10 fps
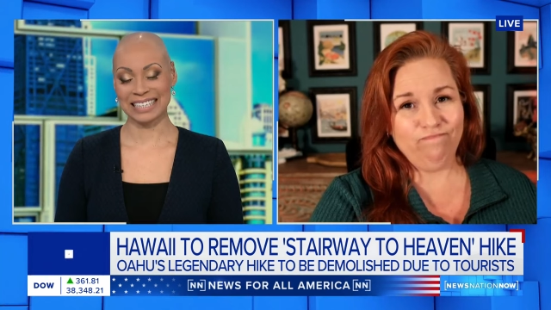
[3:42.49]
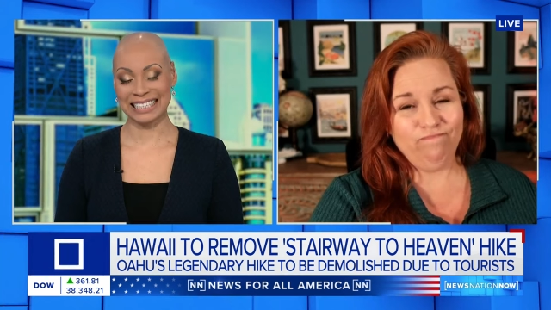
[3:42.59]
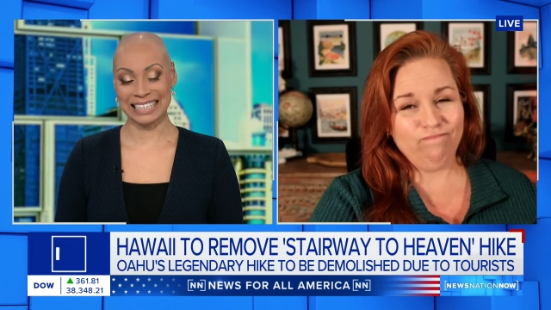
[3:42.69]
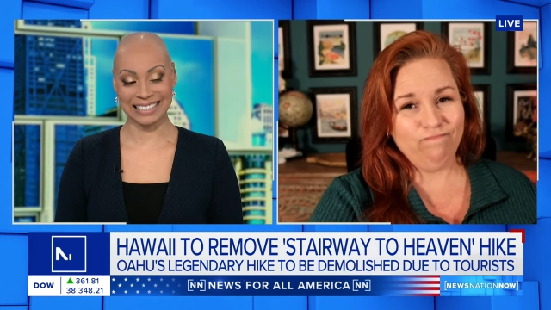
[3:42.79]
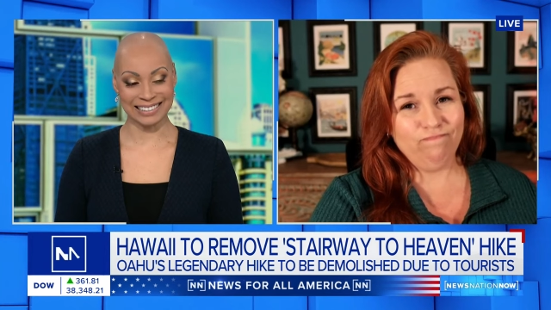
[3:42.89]

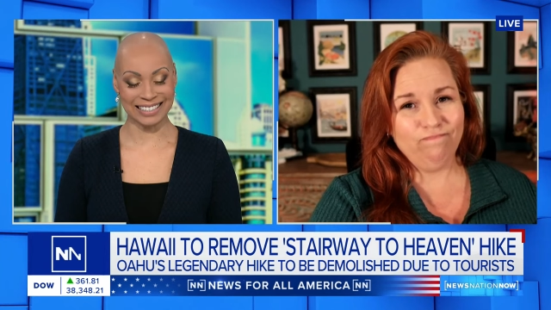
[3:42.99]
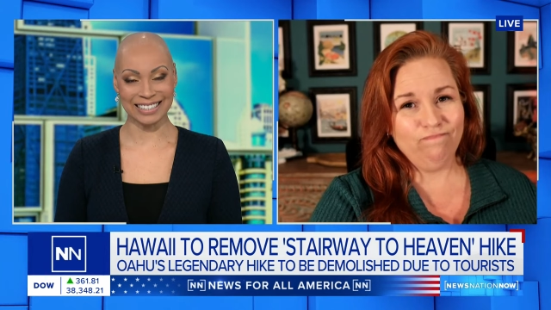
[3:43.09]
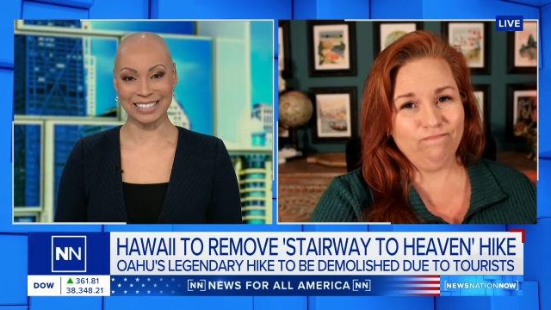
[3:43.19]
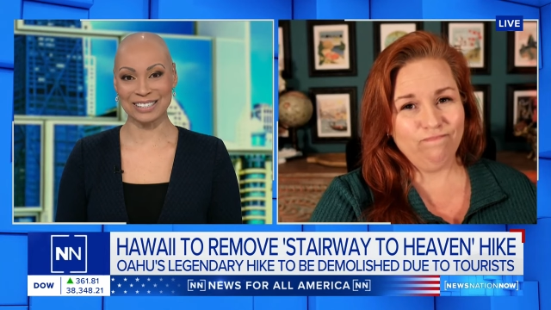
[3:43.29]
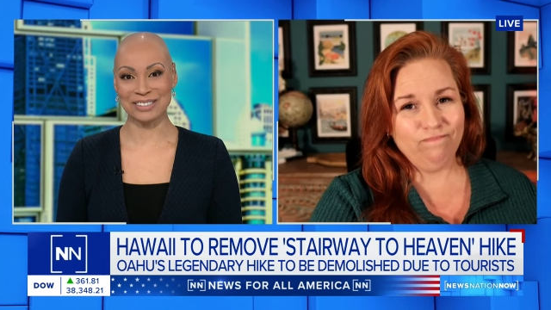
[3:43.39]
Speaker 1: Yes,
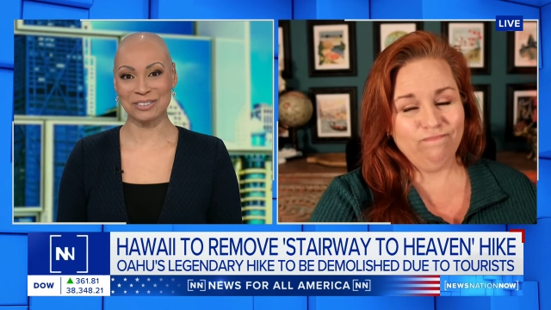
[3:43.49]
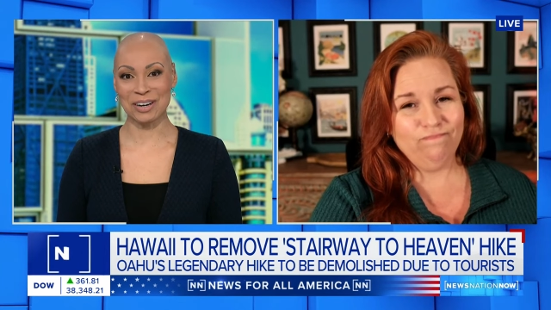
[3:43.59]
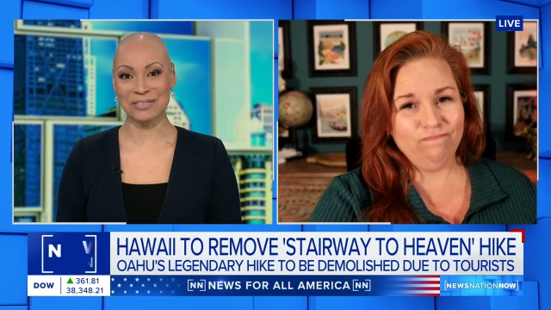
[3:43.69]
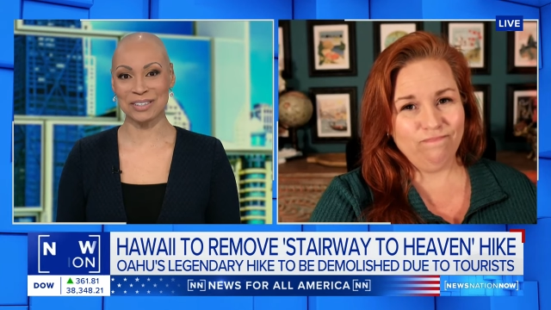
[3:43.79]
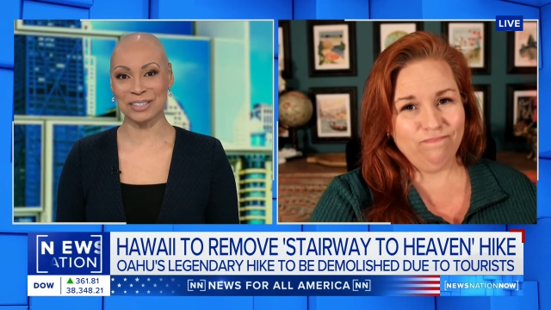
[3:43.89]
it is.
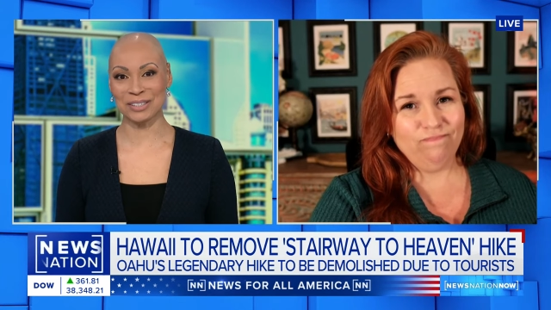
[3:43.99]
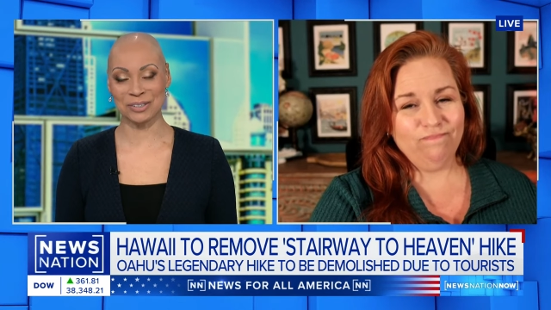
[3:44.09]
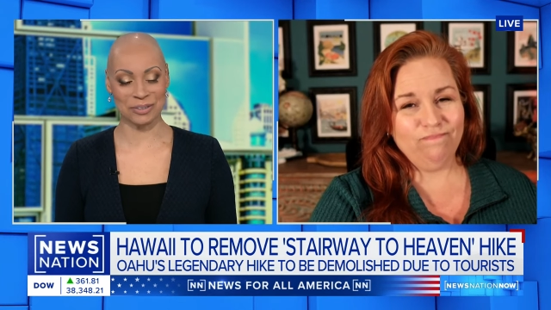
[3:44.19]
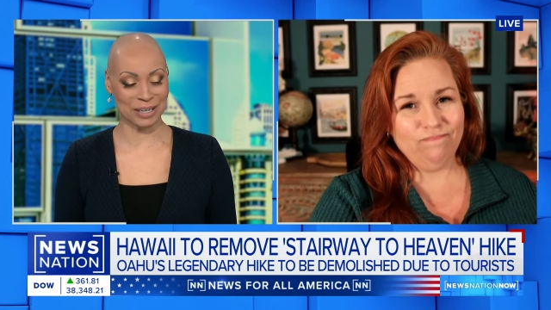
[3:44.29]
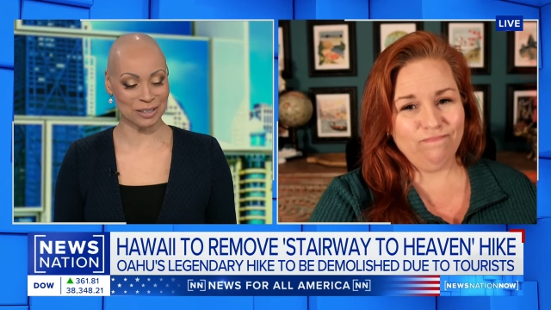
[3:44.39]
Travel
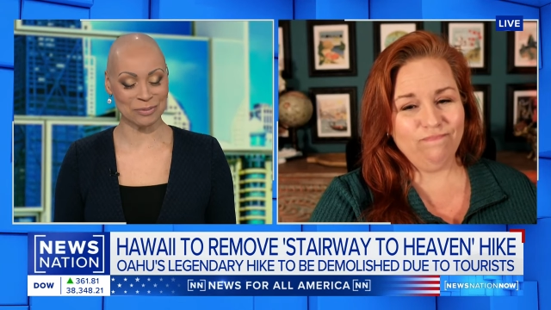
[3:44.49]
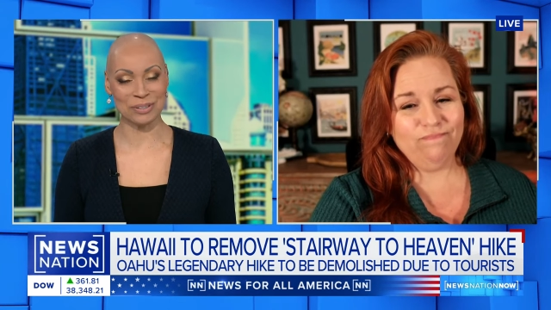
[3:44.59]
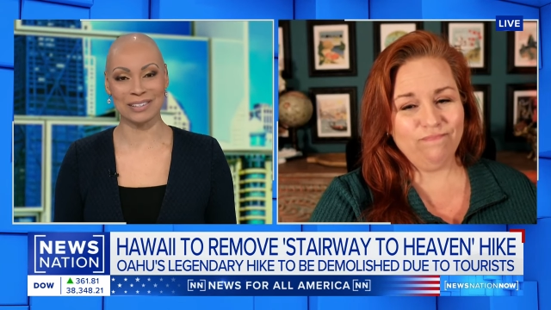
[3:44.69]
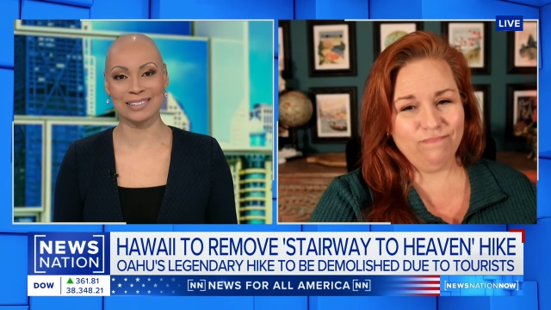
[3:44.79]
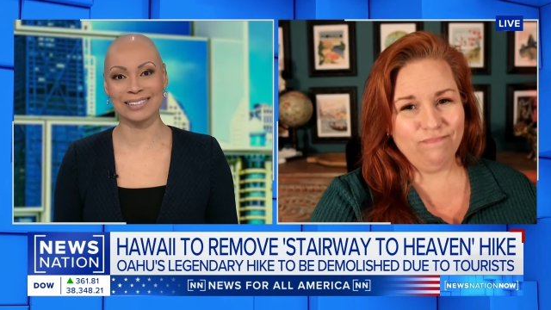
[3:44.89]
industry
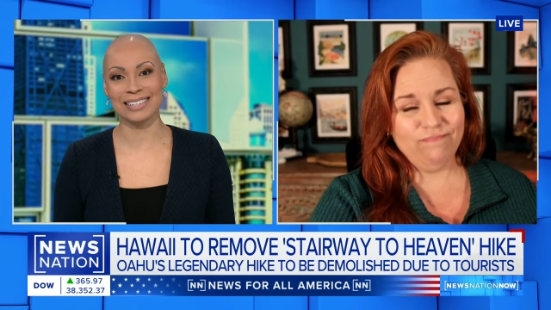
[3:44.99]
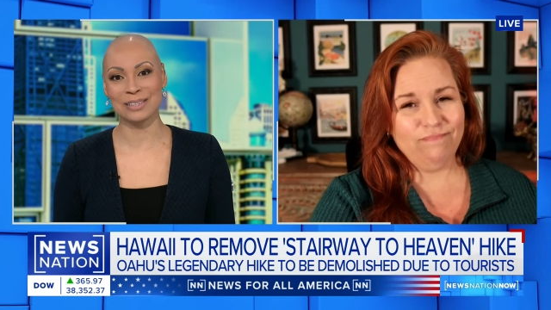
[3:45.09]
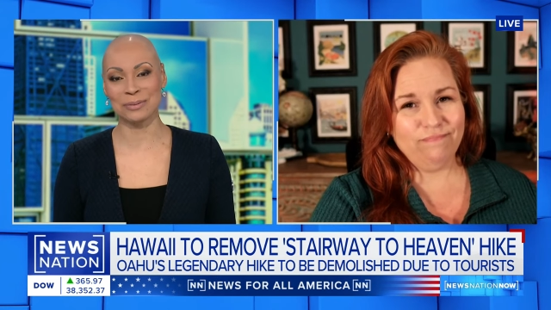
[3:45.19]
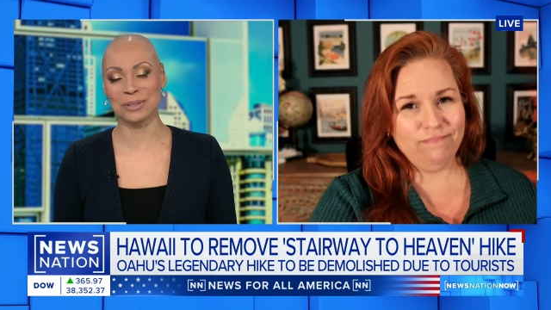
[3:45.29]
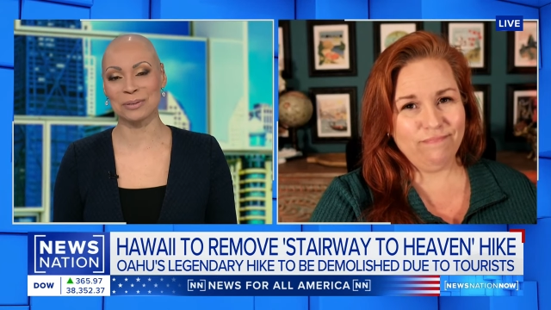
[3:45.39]
expert
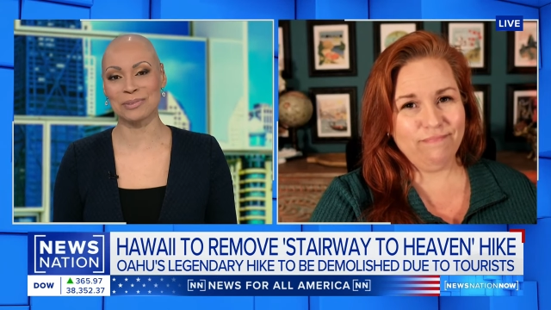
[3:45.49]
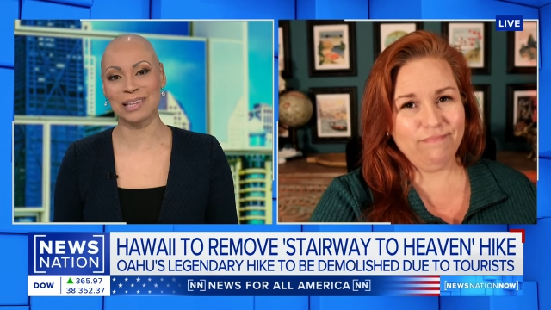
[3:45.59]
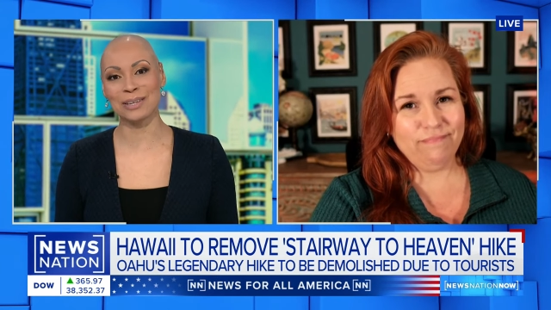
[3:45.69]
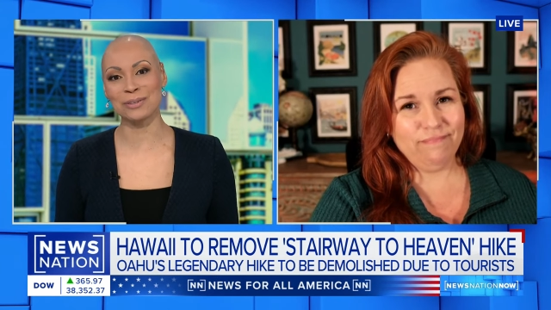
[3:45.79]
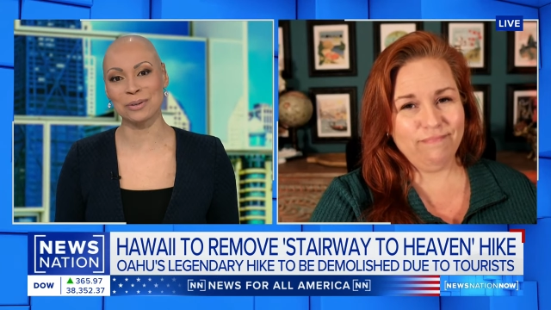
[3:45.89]
Cindy Williams,
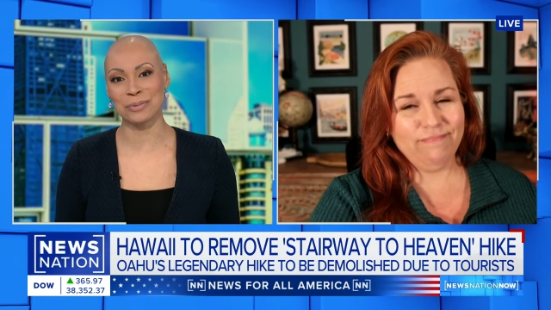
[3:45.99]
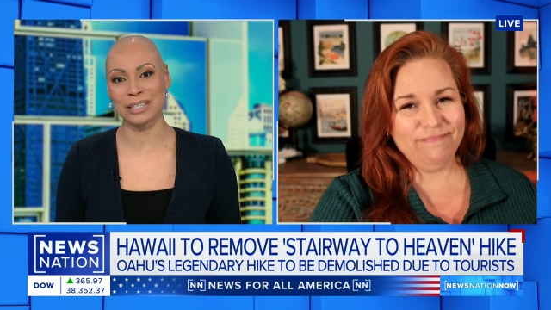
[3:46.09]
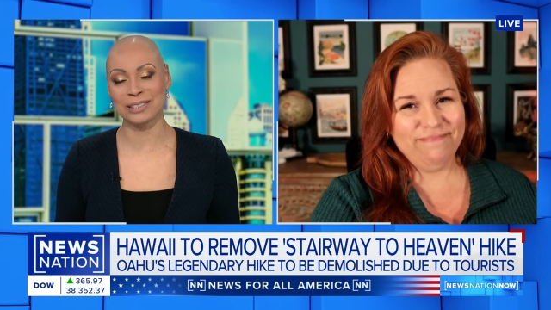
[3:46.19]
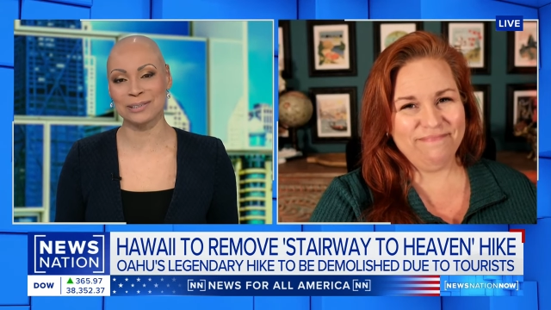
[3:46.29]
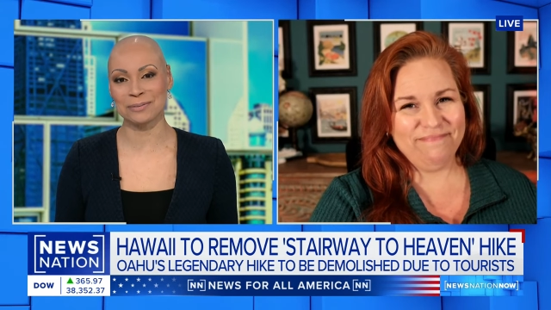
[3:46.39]
thank you so much.